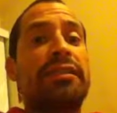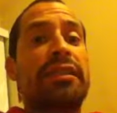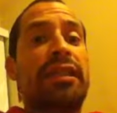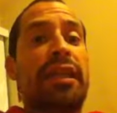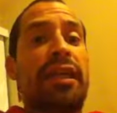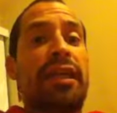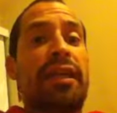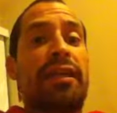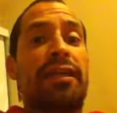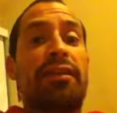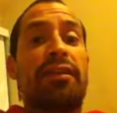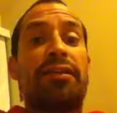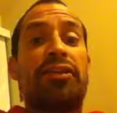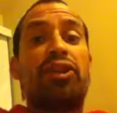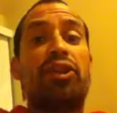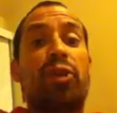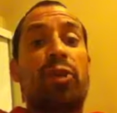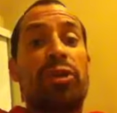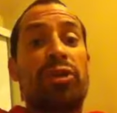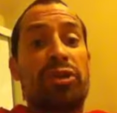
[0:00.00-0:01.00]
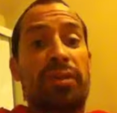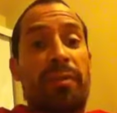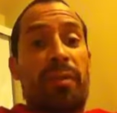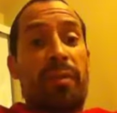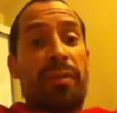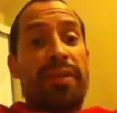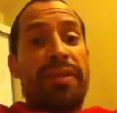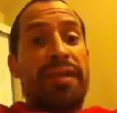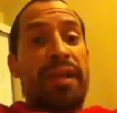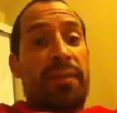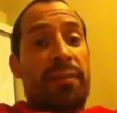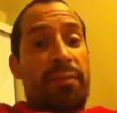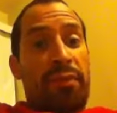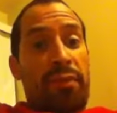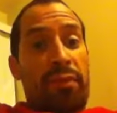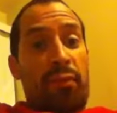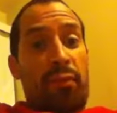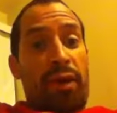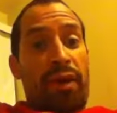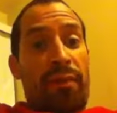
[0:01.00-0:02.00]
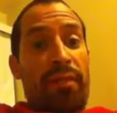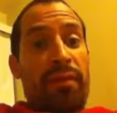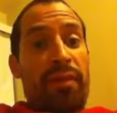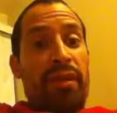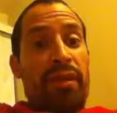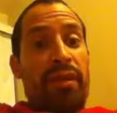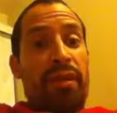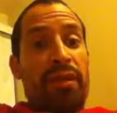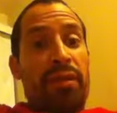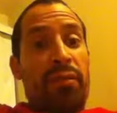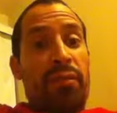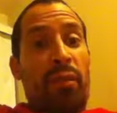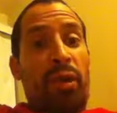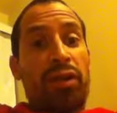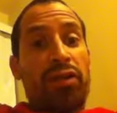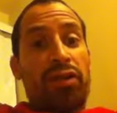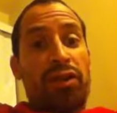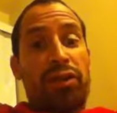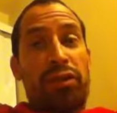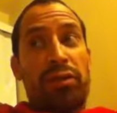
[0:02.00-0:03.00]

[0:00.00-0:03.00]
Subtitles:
and George Zimmerman type of wannabe watch